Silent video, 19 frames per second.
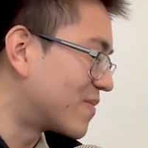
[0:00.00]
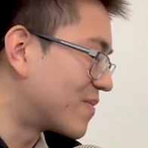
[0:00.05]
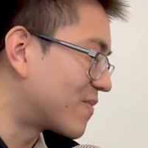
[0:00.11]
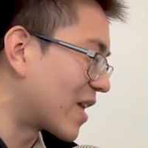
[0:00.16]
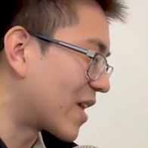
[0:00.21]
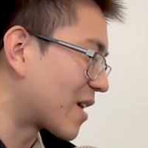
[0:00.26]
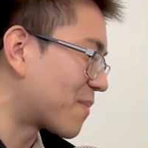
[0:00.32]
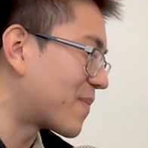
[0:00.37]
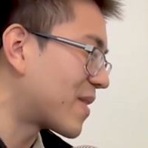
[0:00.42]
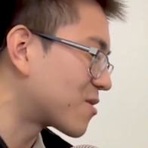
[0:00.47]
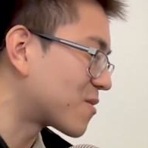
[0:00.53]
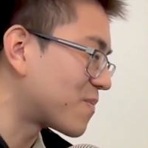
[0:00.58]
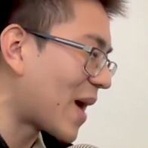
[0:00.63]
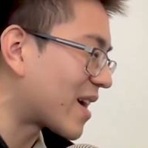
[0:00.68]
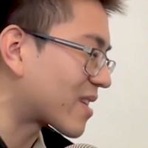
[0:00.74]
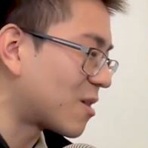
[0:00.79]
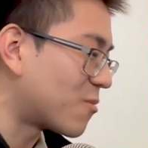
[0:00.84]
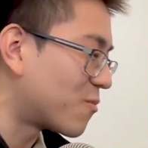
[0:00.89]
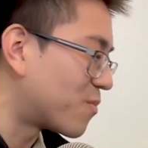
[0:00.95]
Like this is
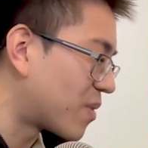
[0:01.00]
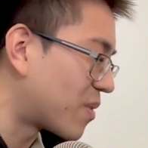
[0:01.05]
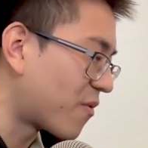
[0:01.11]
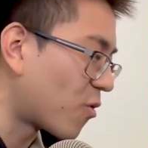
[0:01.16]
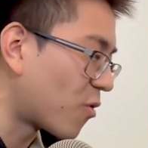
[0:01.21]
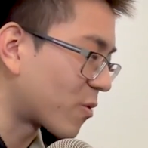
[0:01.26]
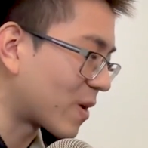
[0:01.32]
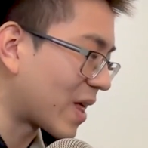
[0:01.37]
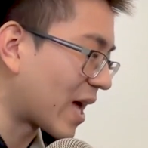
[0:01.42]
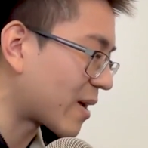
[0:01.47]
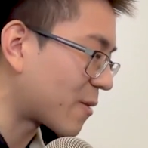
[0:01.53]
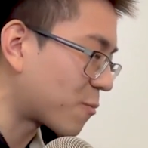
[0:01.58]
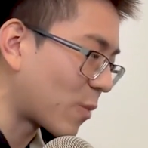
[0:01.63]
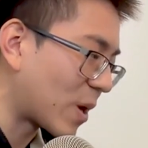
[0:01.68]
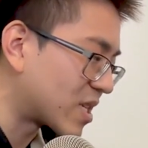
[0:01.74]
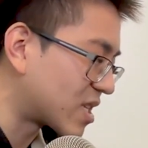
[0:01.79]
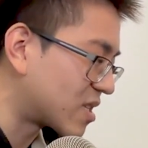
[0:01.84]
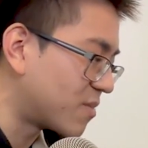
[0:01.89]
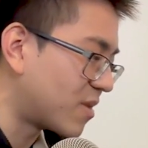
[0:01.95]
back then before we like
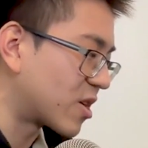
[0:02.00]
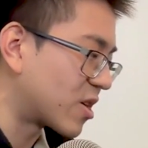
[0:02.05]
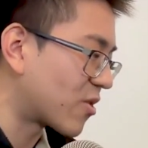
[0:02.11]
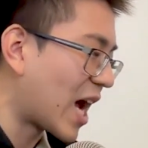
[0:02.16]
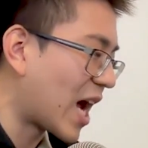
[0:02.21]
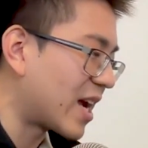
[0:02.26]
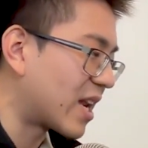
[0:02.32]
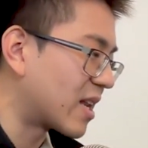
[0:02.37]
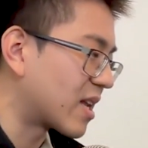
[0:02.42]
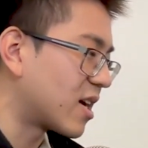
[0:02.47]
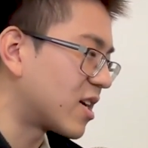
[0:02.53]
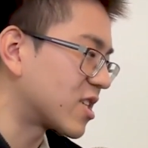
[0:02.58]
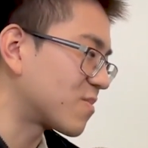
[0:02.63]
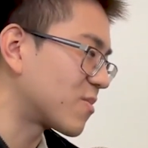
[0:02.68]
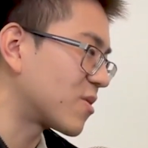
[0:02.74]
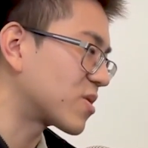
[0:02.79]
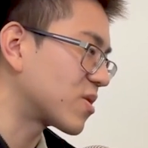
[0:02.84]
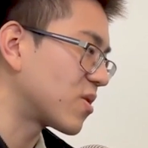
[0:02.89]
raised any money or had any customers.